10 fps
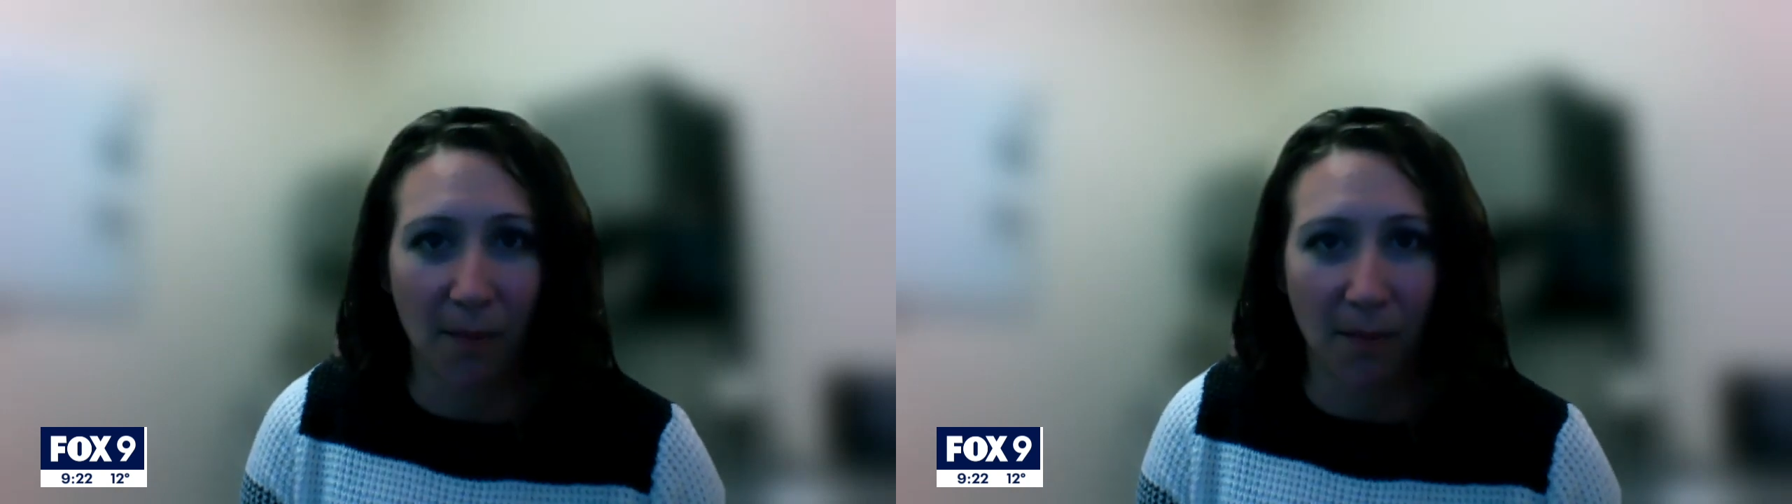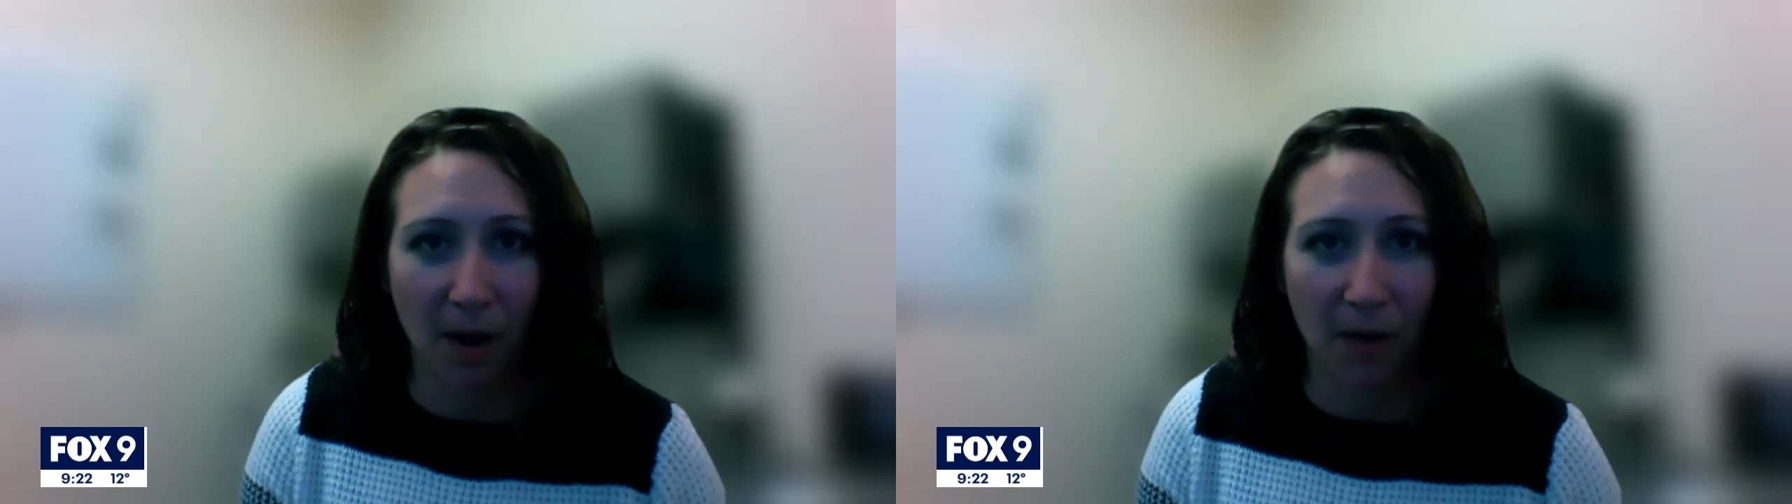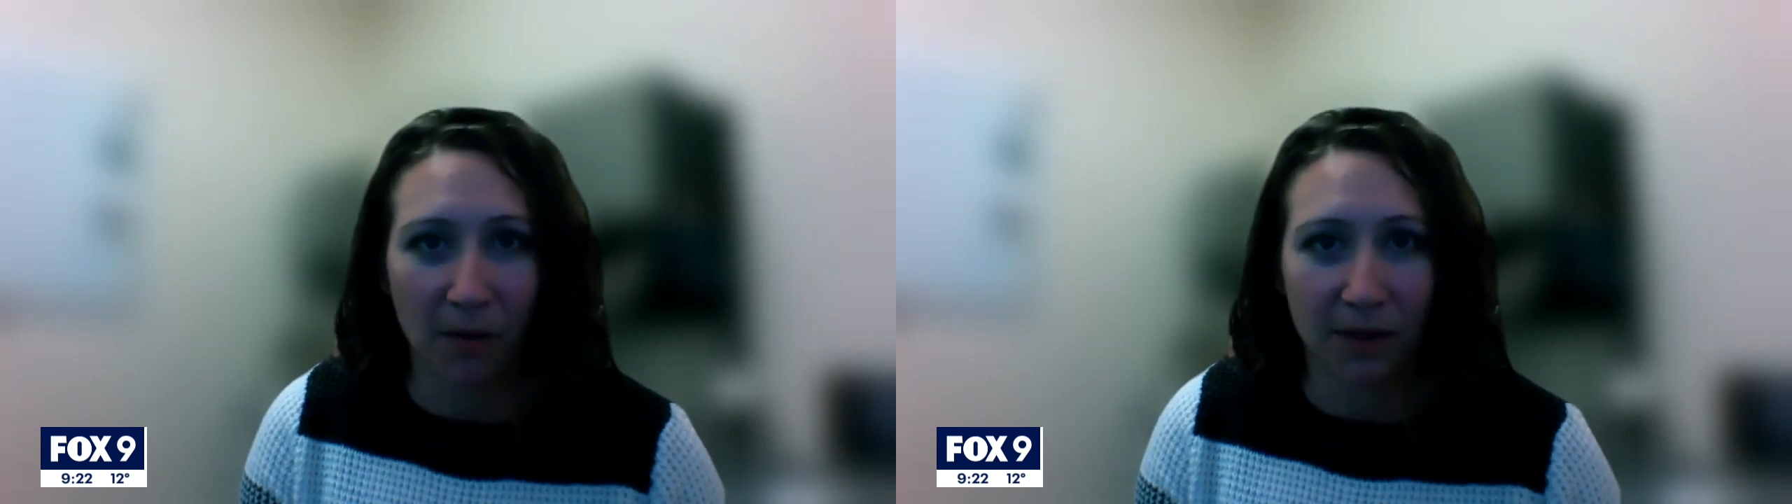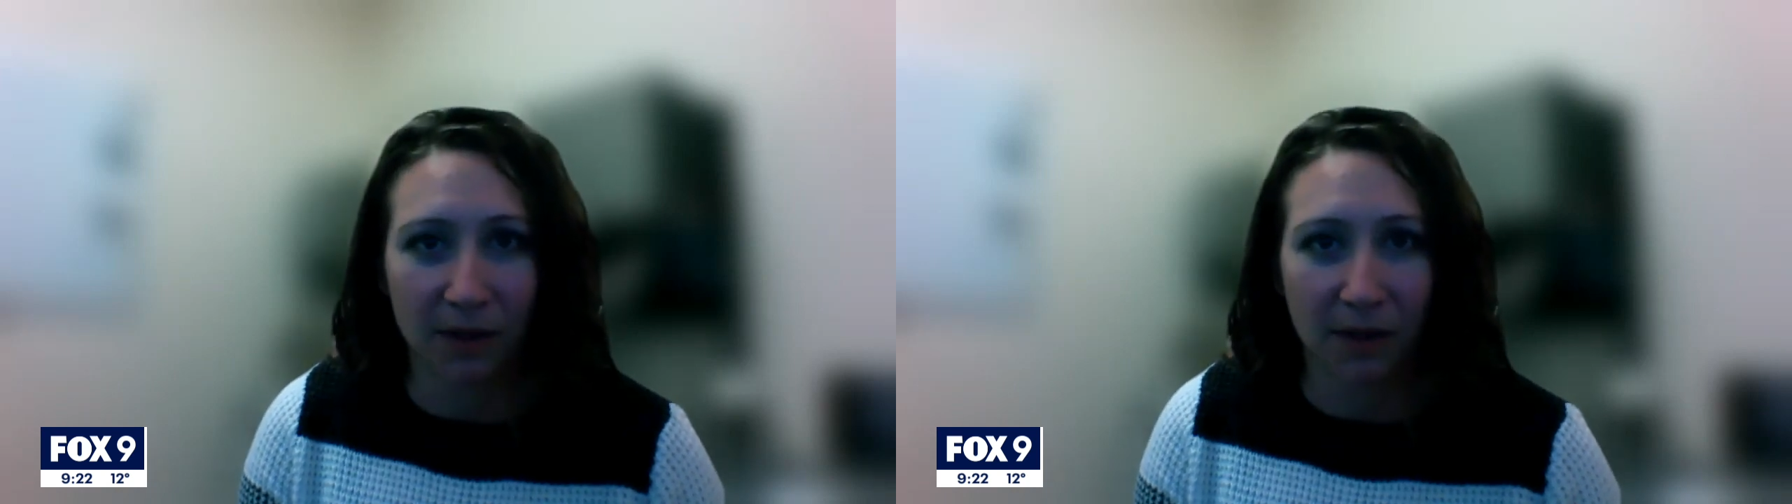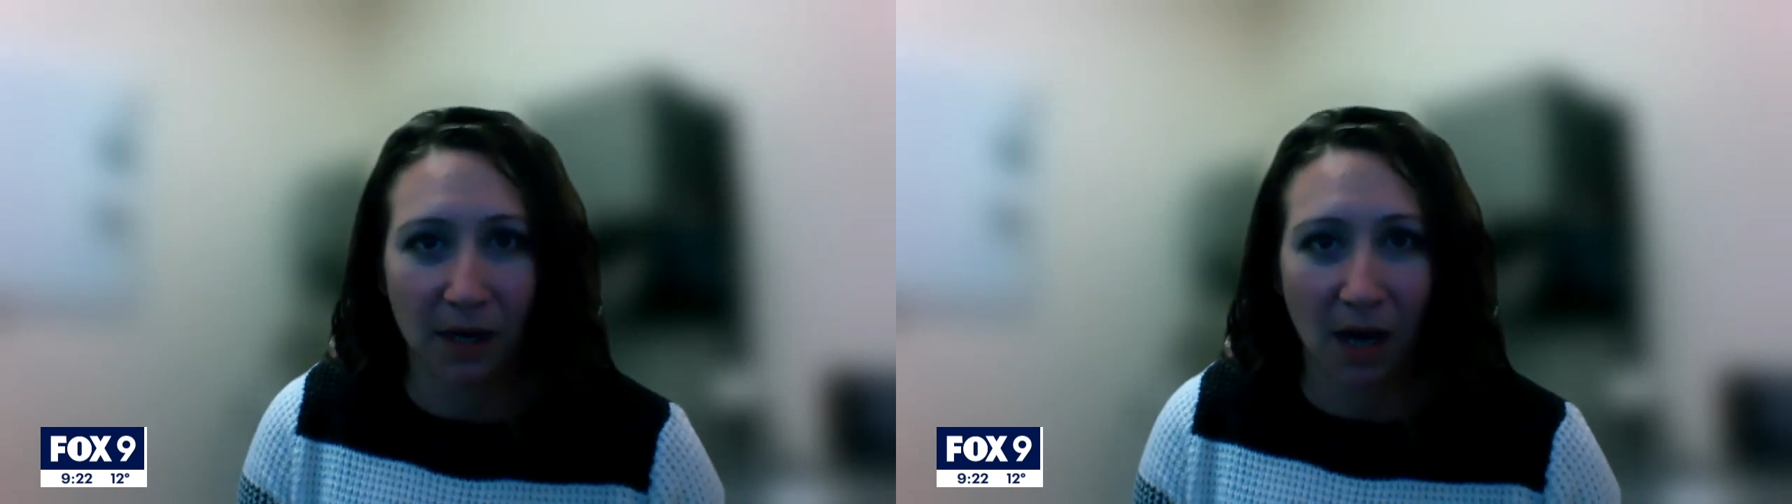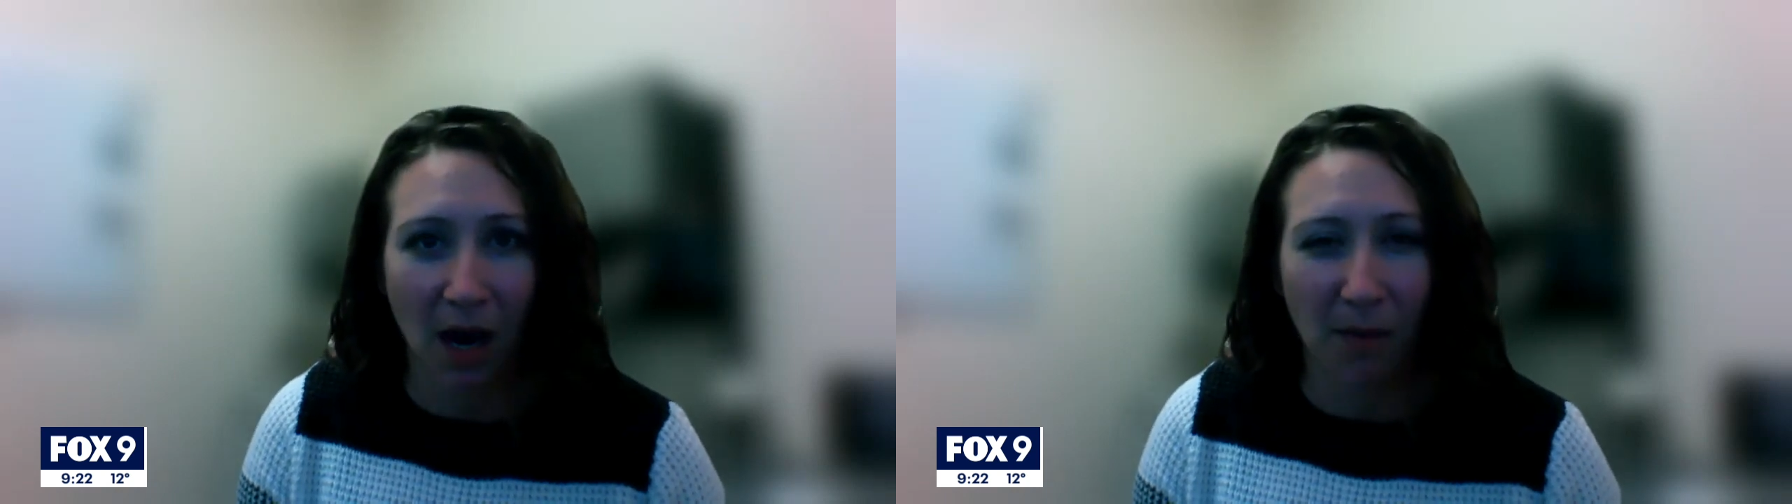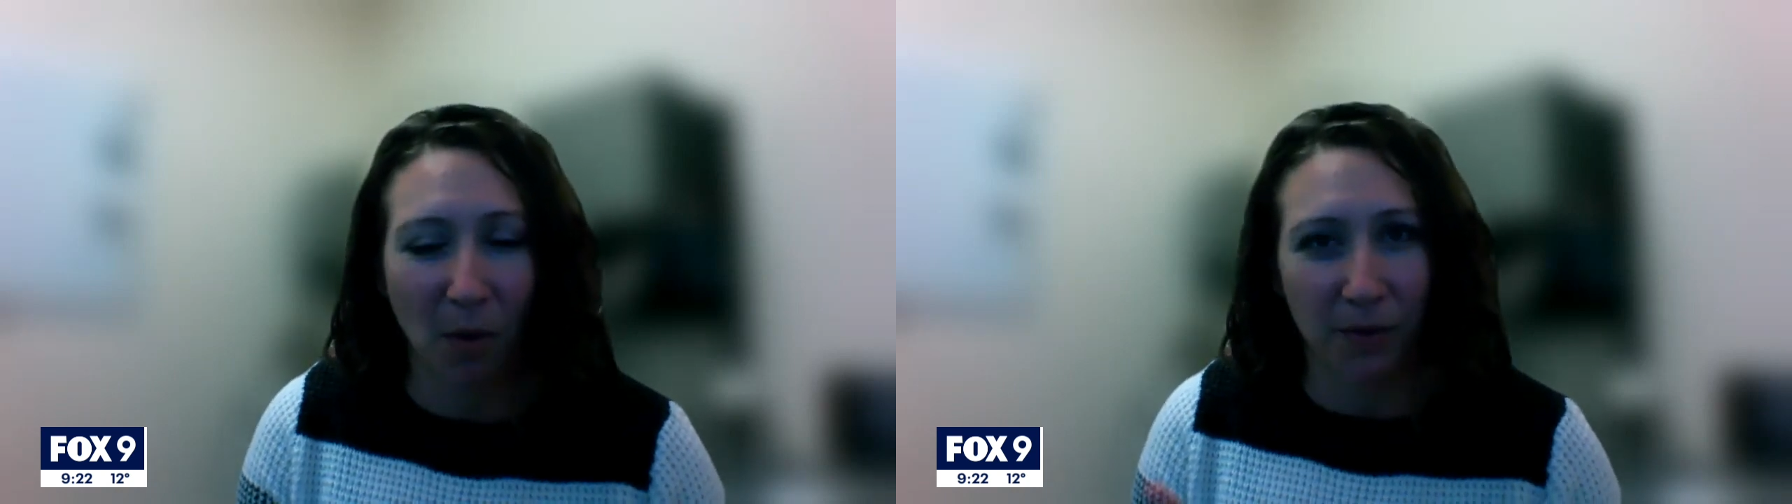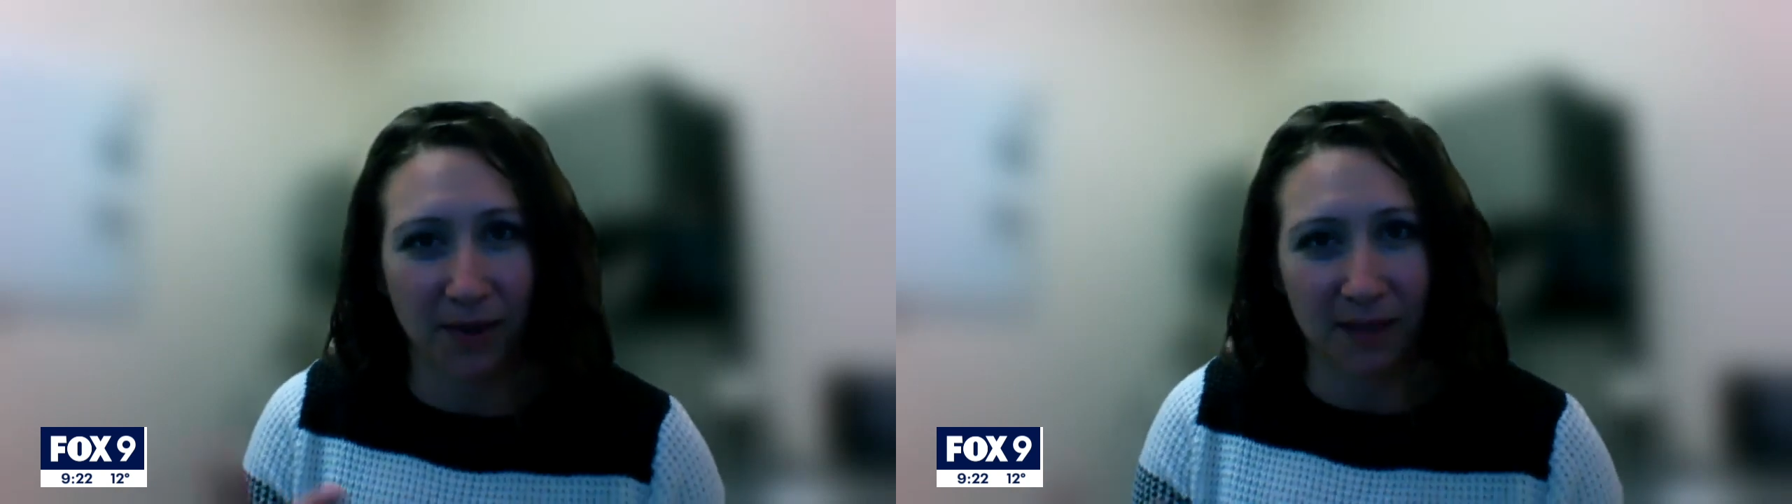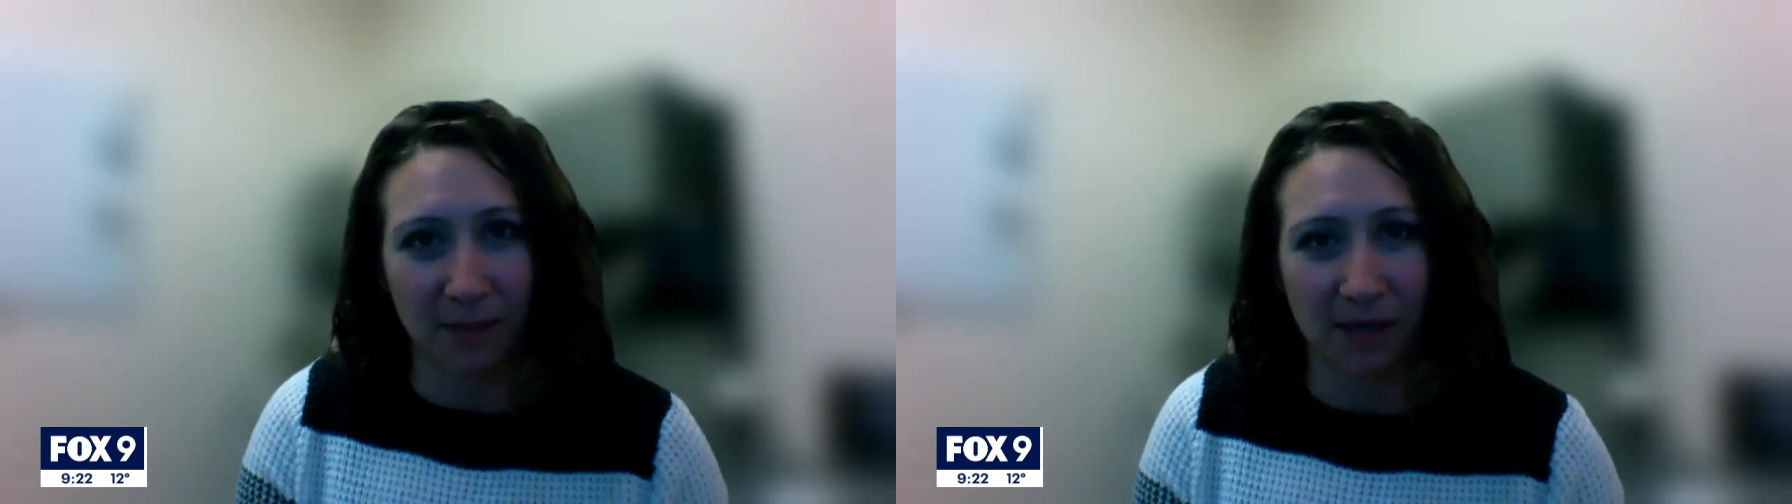about, about what this